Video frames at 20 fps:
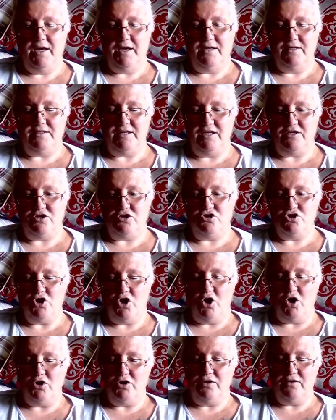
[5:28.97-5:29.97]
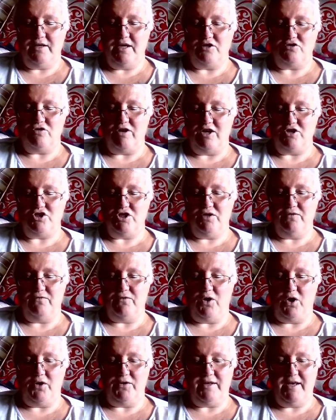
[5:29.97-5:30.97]
Did John, their tragic
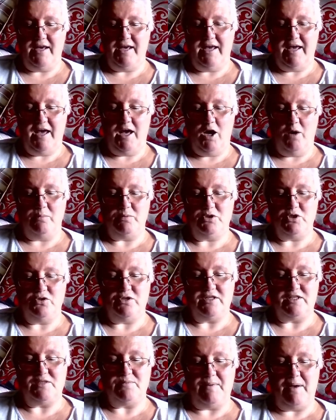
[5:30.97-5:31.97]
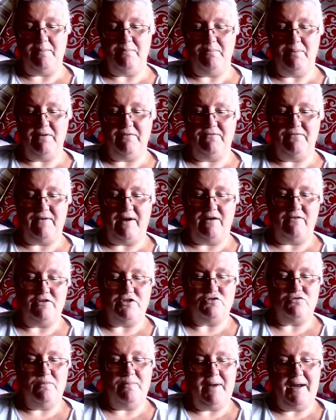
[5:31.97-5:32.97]
father, help to dismember
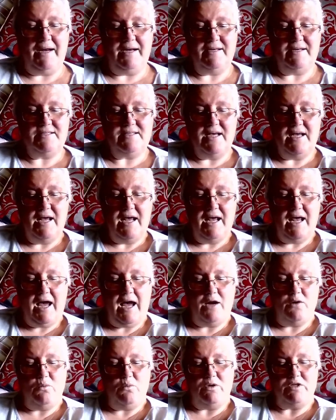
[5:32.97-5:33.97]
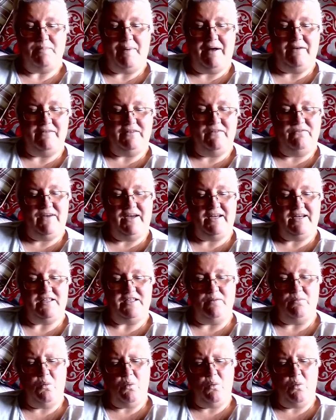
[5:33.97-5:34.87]
Farah's remains? And what about the victim?